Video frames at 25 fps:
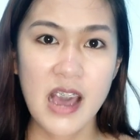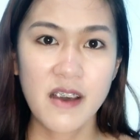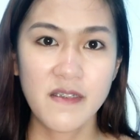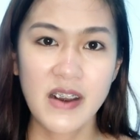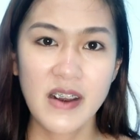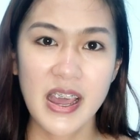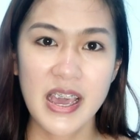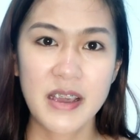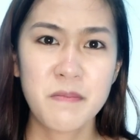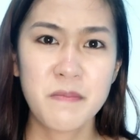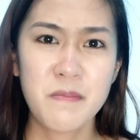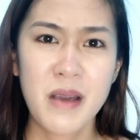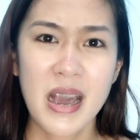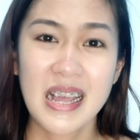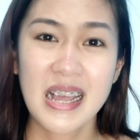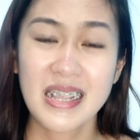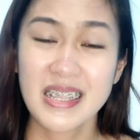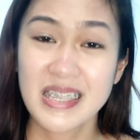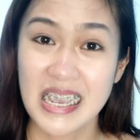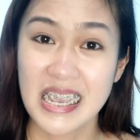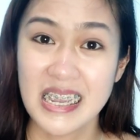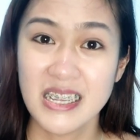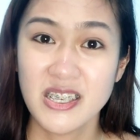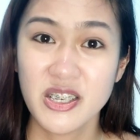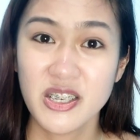have like mga
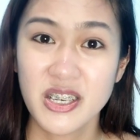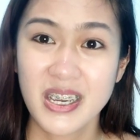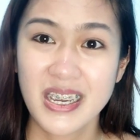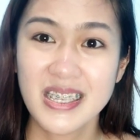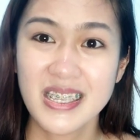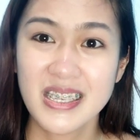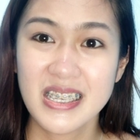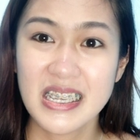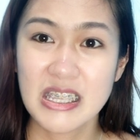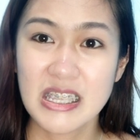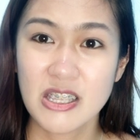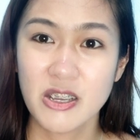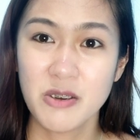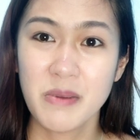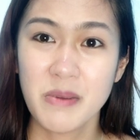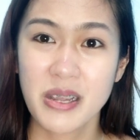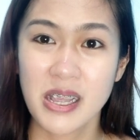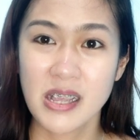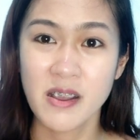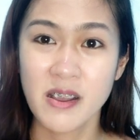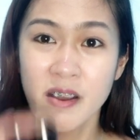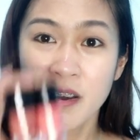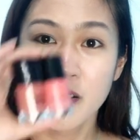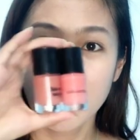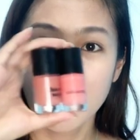10 shades dito. But
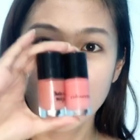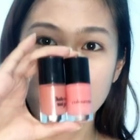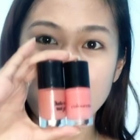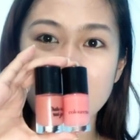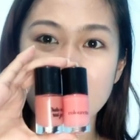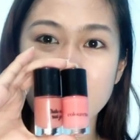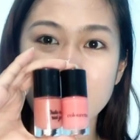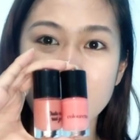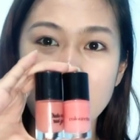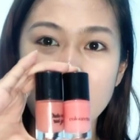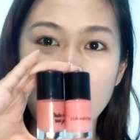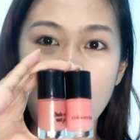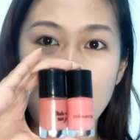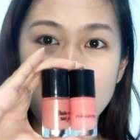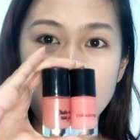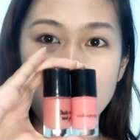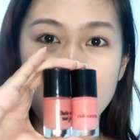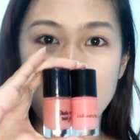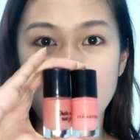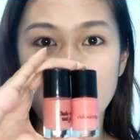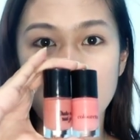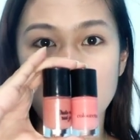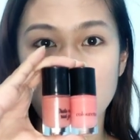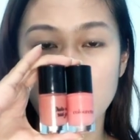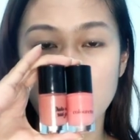for this video, I'm
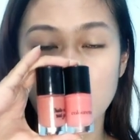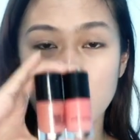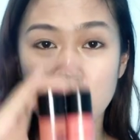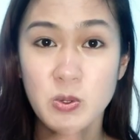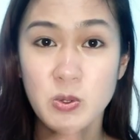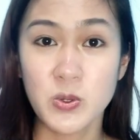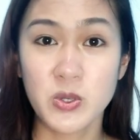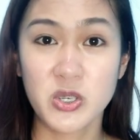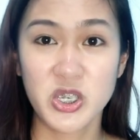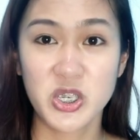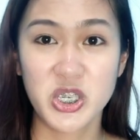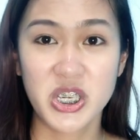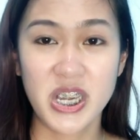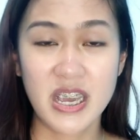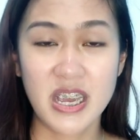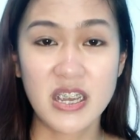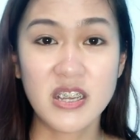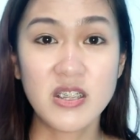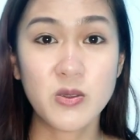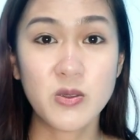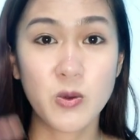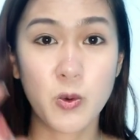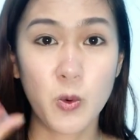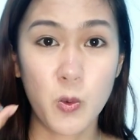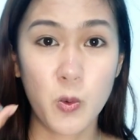gonna use 2
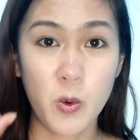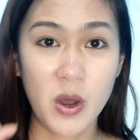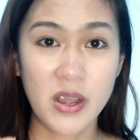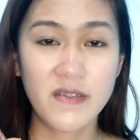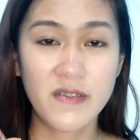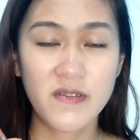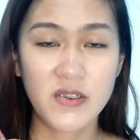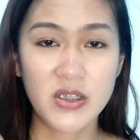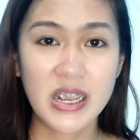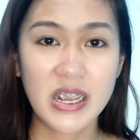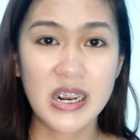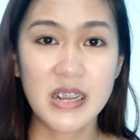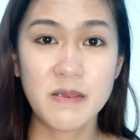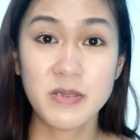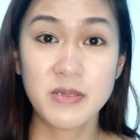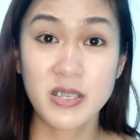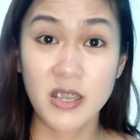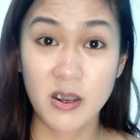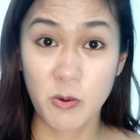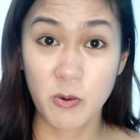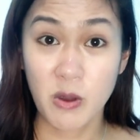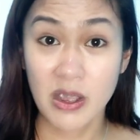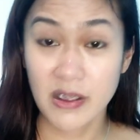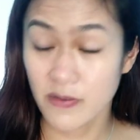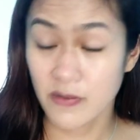shades. One for the lips
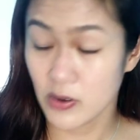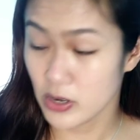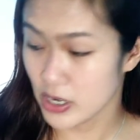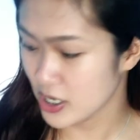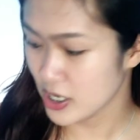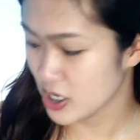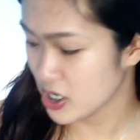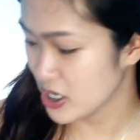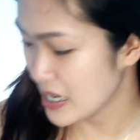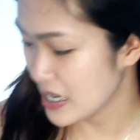and one for the